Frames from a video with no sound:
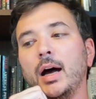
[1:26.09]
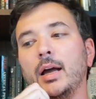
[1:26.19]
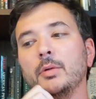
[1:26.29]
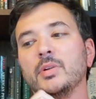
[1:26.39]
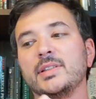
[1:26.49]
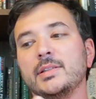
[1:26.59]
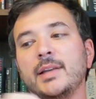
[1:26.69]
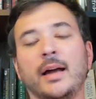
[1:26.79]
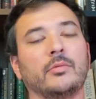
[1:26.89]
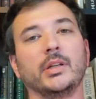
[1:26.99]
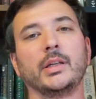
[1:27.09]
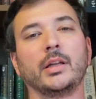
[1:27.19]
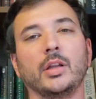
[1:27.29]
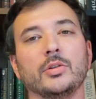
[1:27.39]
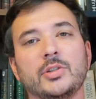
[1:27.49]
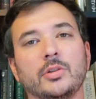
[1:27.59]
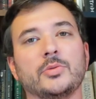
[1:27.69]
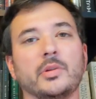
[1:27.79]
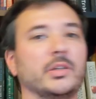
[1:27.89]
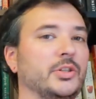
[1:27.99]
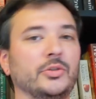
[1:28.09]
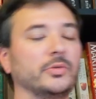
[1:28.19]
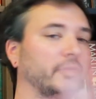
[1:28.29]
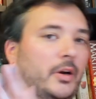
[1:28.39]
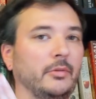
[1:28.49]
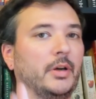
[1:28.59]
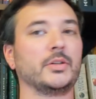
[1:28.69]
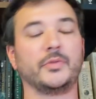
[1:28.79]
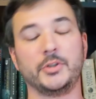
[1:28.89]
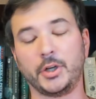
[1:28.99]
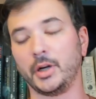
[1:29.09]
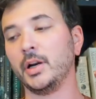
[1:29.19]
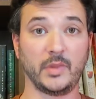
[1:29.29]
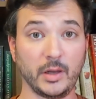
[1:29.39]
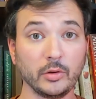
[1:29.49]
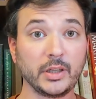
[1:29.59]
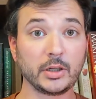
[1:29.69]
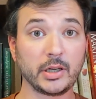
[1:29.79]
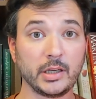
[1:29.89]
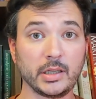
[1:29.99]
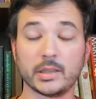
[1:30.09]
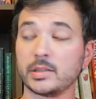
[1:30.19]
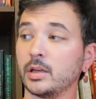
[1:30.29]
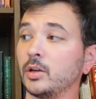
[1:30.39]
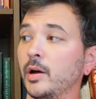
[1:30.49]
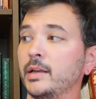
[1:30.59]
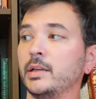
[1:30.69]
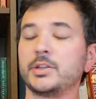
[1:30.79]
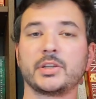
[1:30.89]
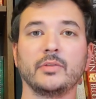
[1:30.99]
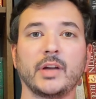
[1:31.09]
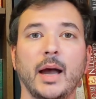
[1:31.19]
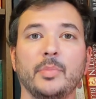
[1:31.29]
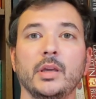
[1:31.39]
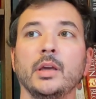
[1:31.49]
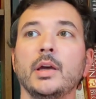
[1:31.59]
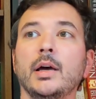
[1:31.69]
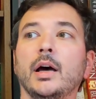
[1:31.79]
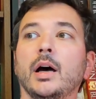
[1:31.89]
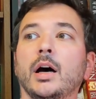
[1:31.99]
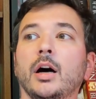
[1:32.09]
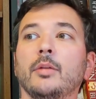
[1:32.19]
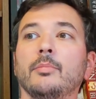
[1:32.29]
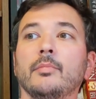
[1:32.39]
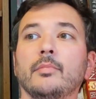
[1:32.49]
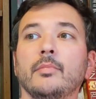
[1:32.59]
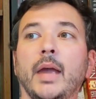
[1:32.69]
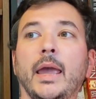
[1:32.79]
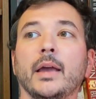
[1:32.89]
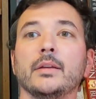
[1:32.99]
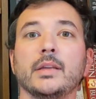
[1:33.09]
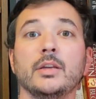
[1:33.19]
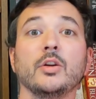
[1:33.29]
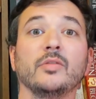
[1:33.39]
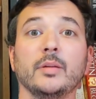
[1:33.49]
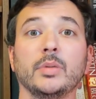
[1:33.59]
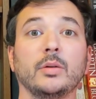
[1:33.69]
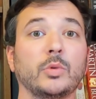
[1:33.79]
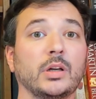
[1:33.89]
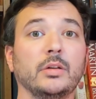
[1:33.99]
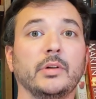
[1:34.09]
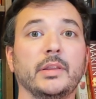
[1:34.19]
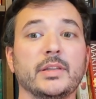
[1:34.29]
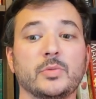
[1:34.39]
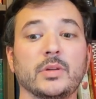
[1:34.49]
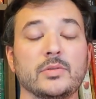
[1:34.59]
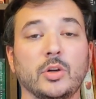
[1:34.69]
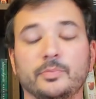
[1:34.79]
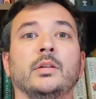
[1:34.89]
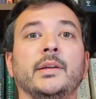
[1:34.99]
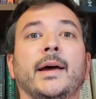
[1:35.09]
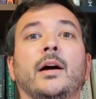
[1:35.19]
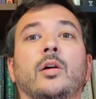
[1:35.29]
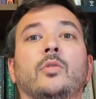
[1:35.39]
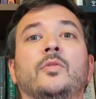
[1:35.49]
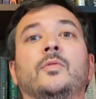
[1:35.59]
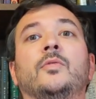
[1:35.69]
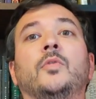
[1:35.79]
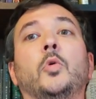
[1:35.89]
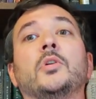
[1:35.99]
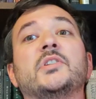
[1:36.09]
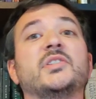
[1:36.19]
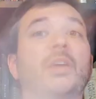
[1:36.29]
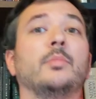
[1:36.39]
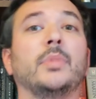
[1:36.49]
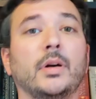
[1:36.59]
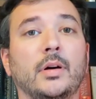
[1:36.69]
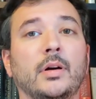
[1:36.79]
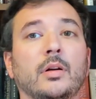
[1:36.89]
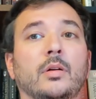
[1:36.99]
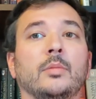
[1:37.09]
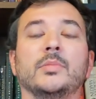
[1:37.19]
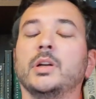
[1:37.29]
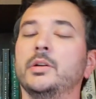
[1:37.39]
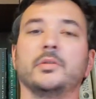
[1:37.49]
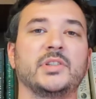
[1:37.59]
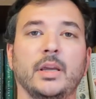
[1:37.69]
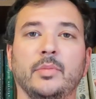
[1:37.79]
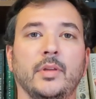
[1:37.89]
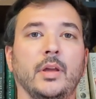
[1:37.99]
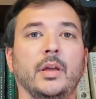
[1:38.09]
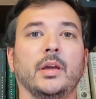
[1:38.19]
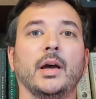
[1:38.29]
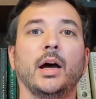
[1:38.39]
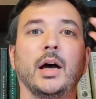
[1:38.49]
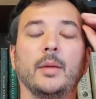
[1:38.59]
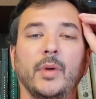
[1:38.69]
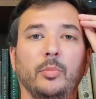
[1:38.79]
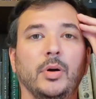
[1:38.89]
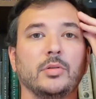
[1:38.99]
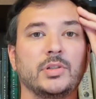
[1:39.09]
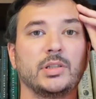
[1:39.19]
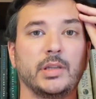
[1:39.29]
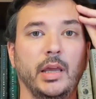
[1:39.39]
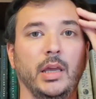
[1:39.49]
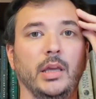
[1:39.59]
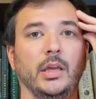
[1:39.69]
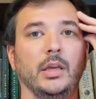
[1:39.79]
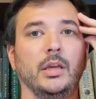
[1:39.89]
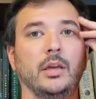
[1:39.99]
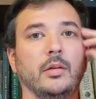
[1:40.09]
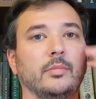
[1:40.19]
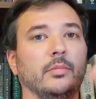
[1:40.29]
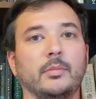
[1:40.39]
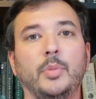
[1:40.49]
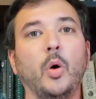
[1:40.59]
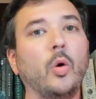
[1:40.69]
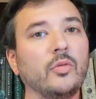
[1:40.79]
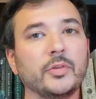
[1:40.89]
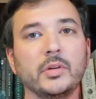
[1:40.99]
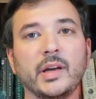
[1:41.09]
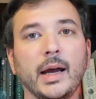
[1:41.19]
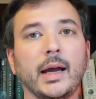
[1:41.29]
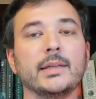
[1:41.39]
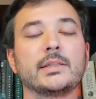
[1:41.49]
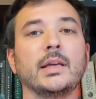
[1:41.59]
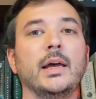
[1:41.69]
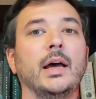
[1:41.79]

it was not really close. Those were the two front runners for sure. The Only Good Indians. Go ahead and get yourself a copy. And in November, we're going to read this one. So now for December, I'm going to do the same thing. I'll post a poll for you guys.